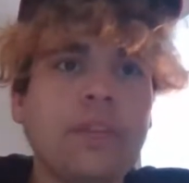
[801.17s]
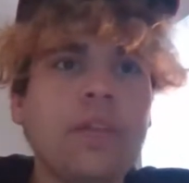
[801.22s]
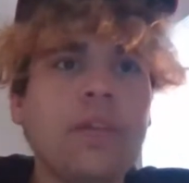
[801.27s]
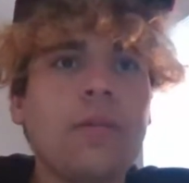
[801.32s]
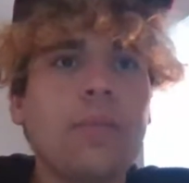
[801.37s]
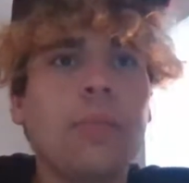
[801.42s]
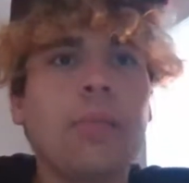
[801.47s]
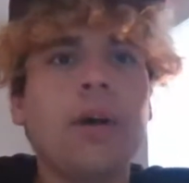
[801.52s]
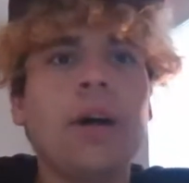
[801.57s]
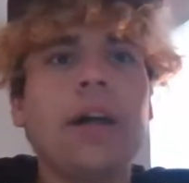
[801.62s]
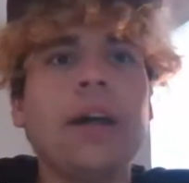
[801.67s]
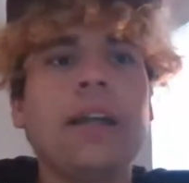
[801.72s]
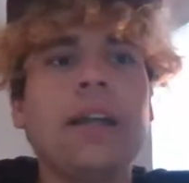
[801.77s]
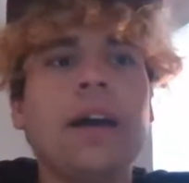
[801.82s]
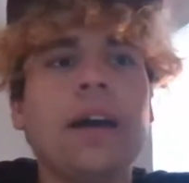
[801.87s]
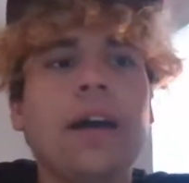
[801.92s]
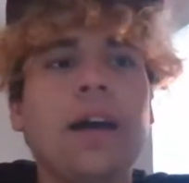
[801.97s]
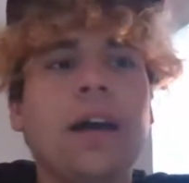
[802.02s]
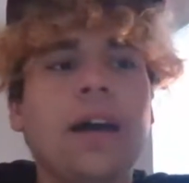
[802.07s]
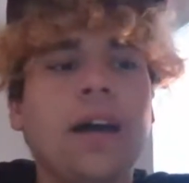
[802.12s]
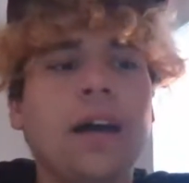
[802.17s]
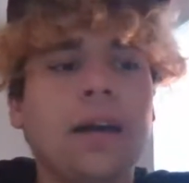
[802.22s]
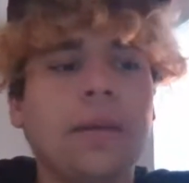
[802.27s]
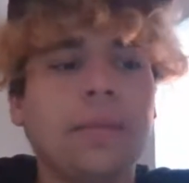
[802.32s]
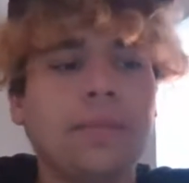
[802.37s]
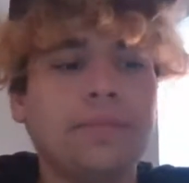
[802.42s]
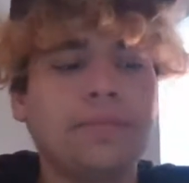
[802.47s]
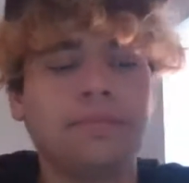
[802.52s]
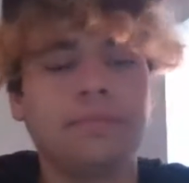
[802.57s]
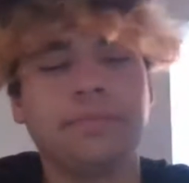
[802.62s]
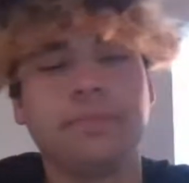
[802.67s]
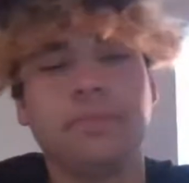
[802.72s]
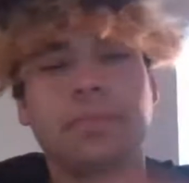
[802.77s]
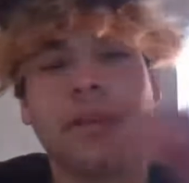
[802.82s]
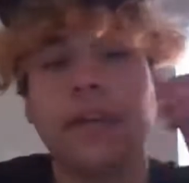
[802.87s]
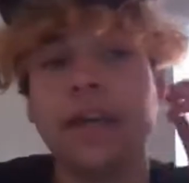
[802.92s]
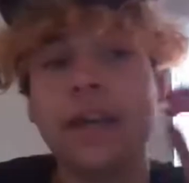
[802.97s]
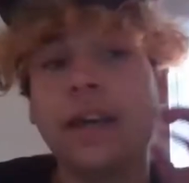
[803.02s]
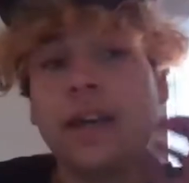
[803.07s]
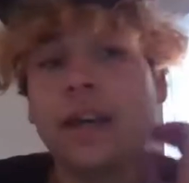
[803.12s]
But
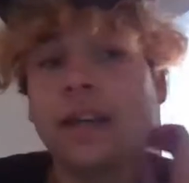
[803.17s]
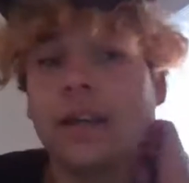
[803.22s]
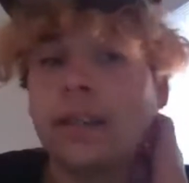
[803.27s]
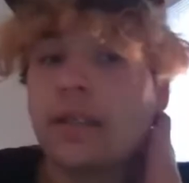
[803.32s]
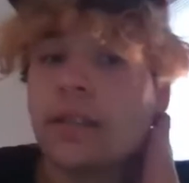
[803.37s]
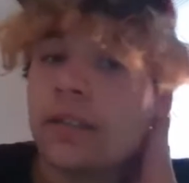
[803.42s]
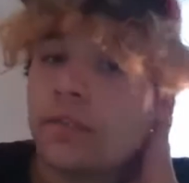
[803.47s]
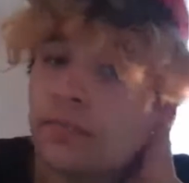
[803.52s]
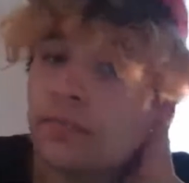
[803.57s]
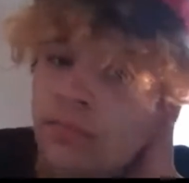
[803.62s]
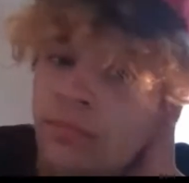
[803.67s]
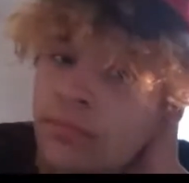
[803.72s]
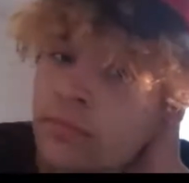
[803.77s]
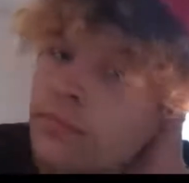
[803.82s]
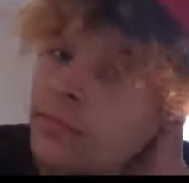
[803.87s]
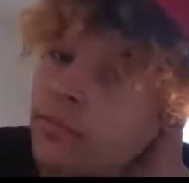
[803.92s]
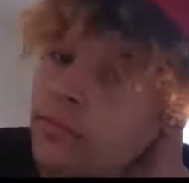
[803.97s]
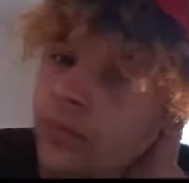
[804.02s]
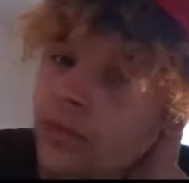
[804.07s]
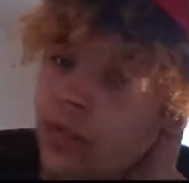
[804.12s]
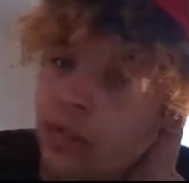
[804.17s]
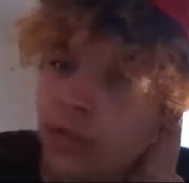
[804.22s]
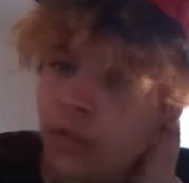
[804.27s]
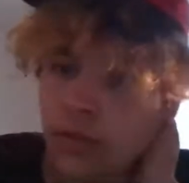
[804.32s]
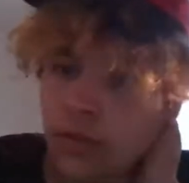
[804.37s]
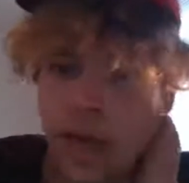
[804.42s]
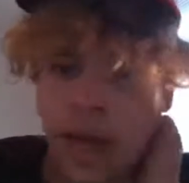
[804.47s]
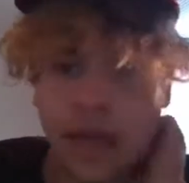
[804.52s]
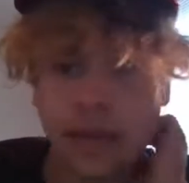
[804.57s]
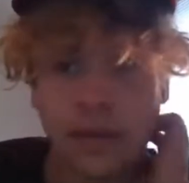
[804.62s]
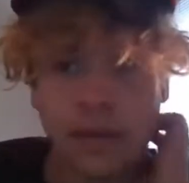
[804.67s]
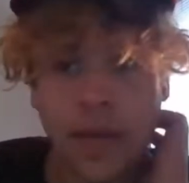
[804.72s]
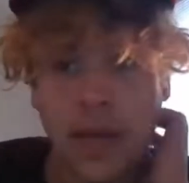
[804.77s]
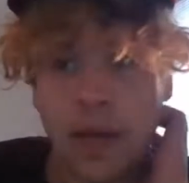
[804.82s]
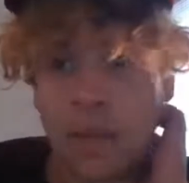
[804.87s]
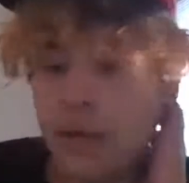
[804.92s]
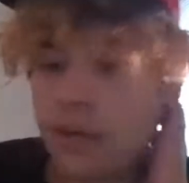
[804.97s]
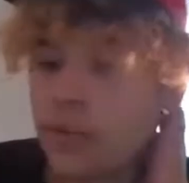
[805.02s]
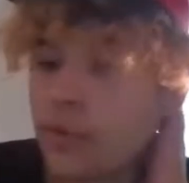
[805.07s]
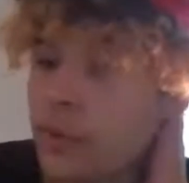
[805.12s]
yeah,
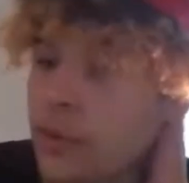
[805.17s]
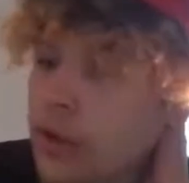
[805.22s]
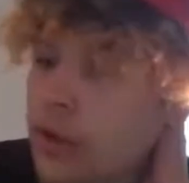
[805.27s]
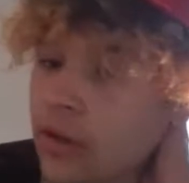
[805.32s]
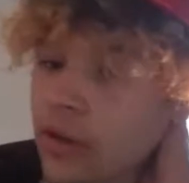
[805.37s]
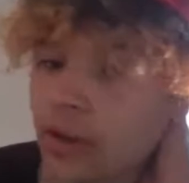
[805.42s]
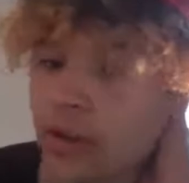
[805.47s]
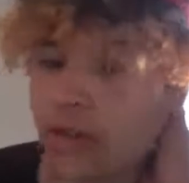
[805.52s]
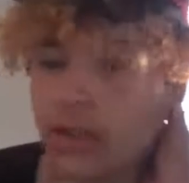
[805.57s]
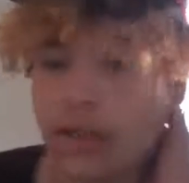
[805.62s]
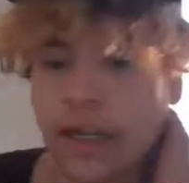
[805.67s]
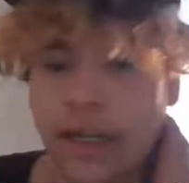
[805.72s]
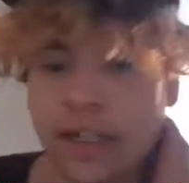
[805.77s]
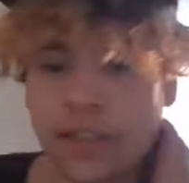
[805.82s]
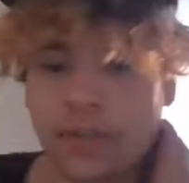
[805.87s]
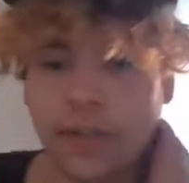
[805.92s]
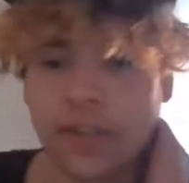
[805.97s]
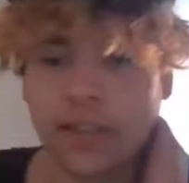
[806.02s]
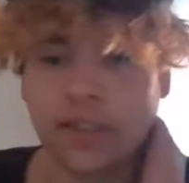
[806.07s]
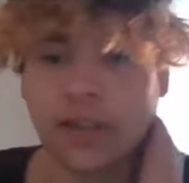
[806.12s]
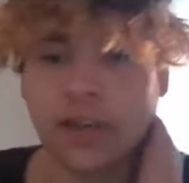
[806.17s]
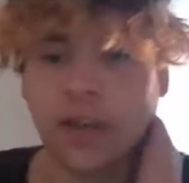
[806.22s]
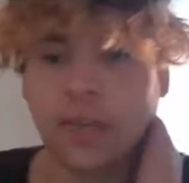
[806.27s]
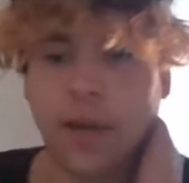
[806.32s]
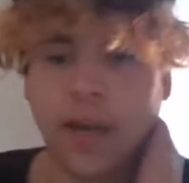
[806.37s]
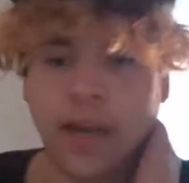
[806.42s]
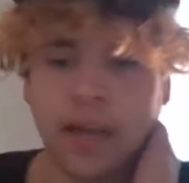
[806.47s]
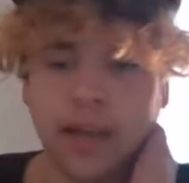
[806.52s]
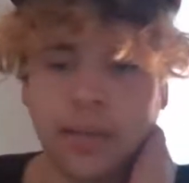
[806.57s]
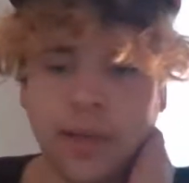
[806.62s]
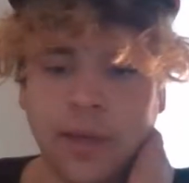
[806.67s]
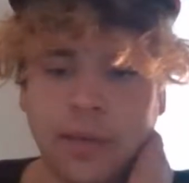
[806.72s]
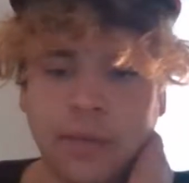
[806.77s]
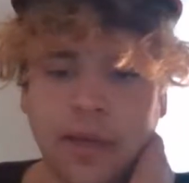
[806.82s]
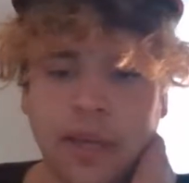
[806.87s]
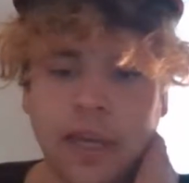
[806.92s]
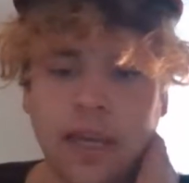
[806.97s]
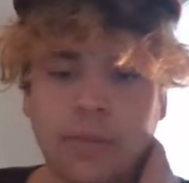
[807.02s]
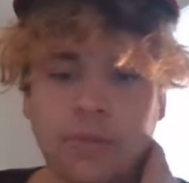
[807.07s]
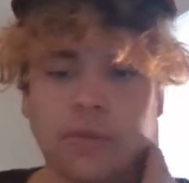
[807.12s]
Alabama, if we want to, I guess we can talk about Alabama
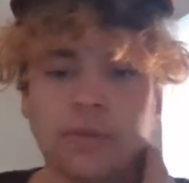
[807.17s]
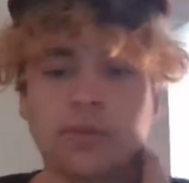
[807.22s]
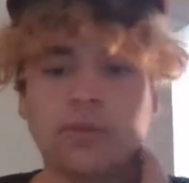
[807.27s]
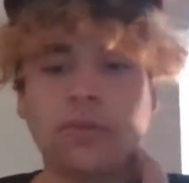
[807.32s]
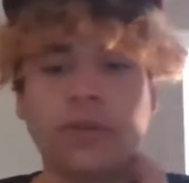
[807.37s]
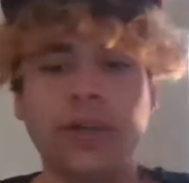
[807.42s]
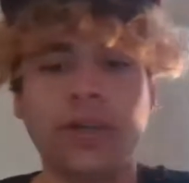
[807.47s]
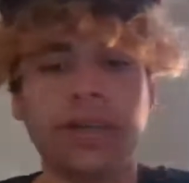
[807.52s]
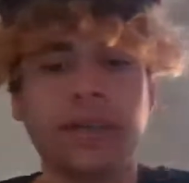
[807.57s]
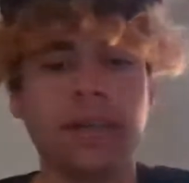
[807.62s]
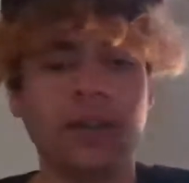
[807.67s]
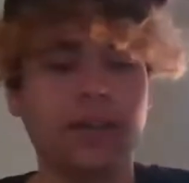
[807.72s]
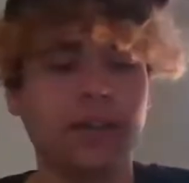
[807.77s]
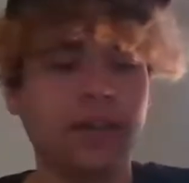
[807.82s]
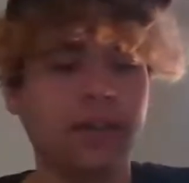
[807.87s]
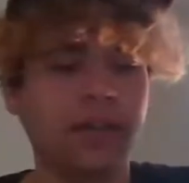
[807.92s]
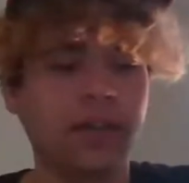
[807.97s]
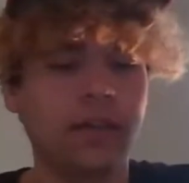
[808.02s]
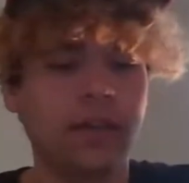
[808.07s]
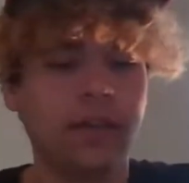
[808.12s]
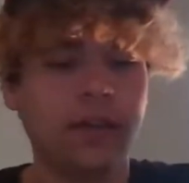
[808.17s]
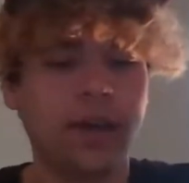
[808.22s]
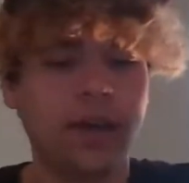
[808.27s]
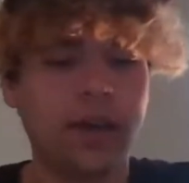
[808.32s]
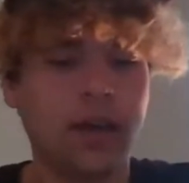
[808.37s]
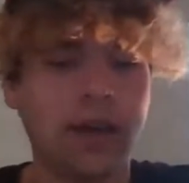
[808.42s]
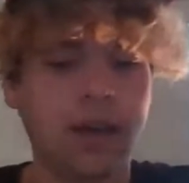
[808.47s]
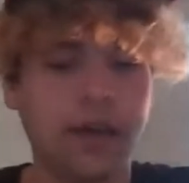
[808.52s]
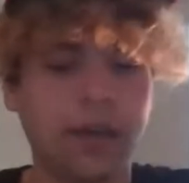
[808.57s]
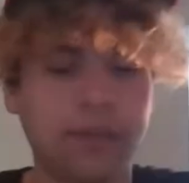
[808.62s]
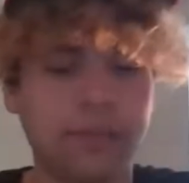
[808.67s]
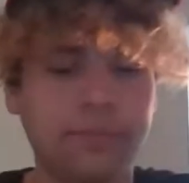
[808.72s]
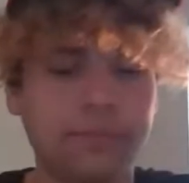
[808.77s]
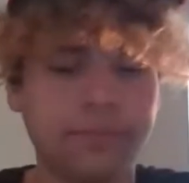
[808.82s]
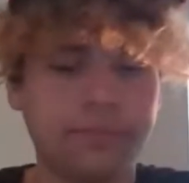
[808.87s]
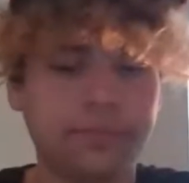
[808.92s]
game real quick. I